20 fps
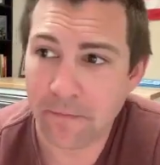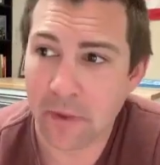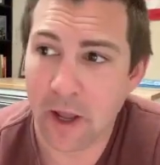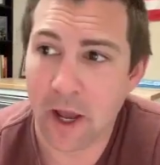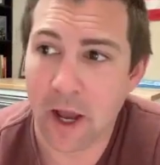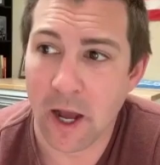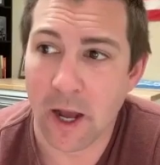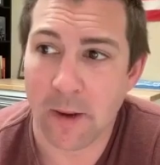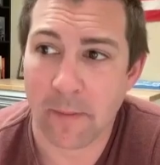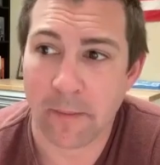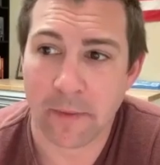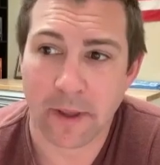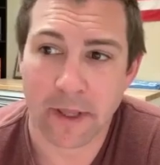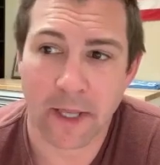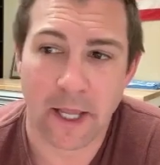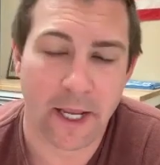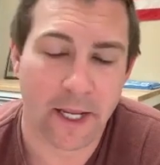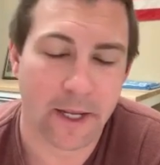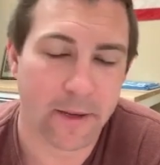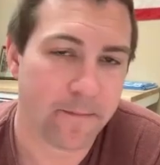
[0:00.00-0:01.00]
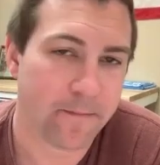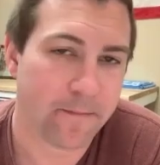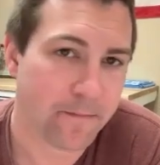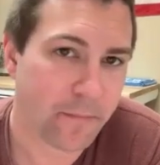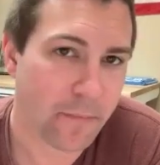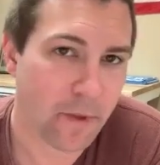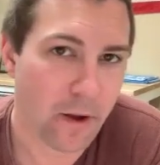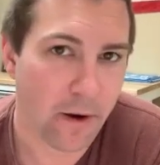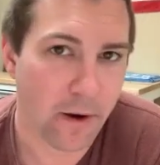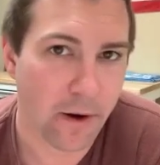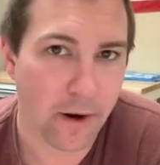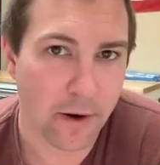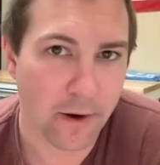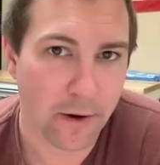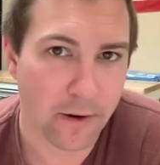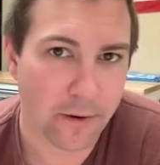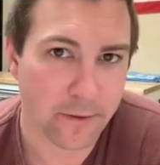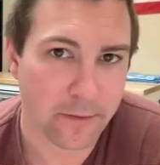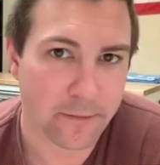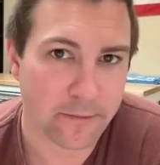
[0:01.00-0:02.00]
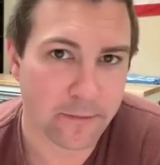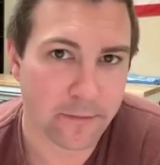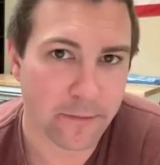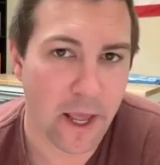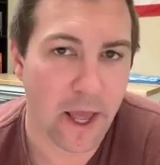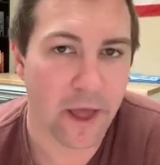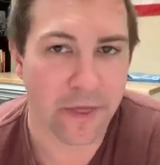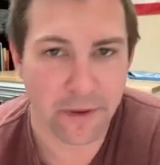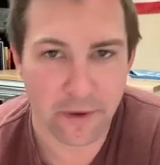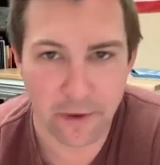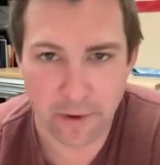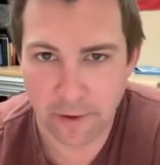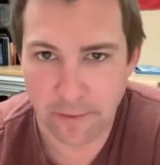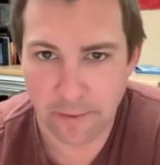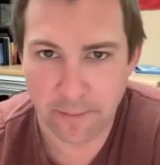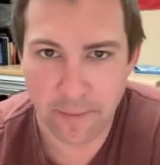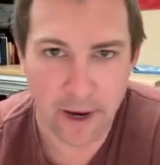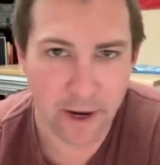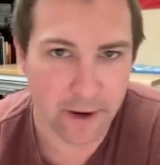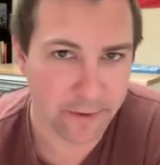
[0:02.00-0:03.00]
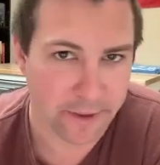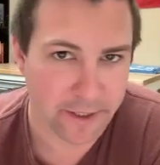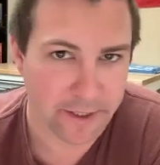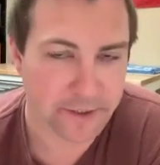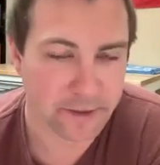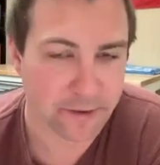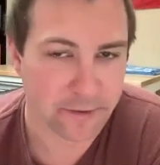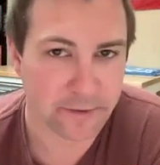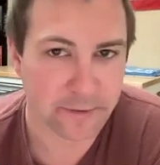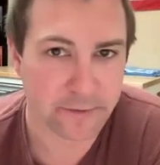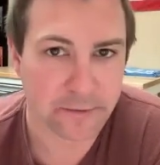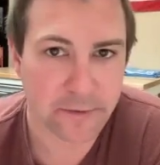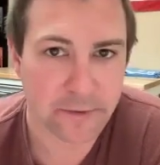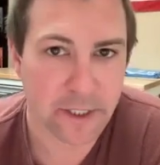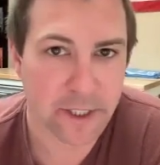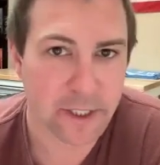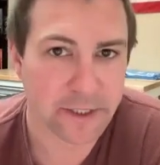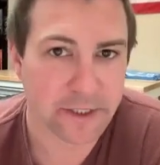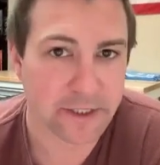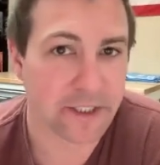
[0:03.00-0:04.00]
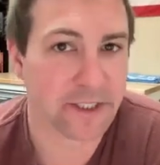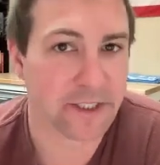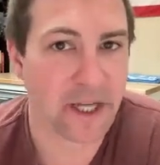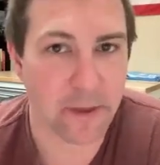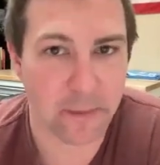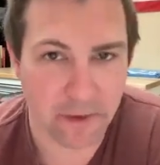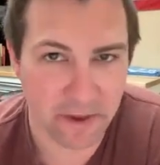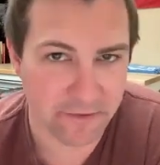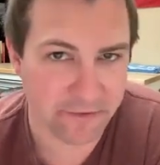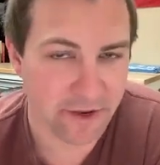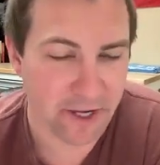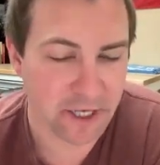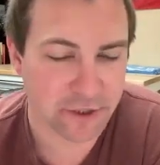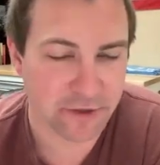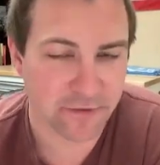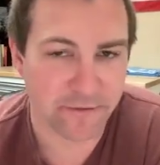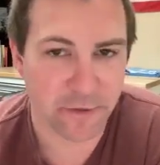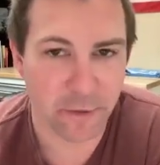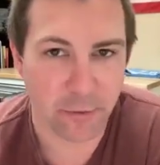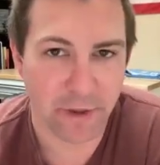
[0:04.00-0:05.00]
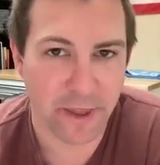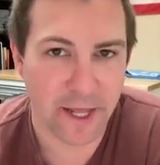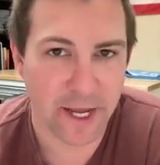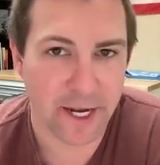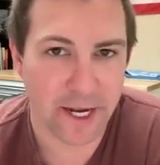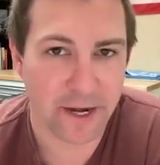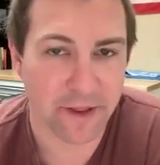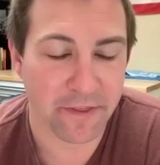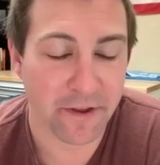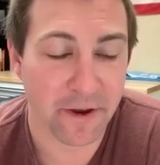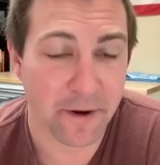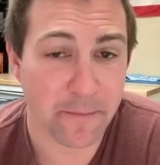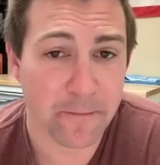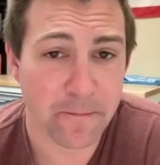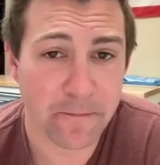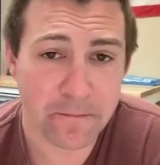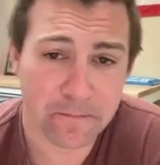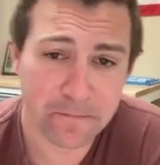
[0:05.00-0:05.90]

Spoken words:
like our ethanol, biodiesel, sustainable aviation fuel, that kind of thing.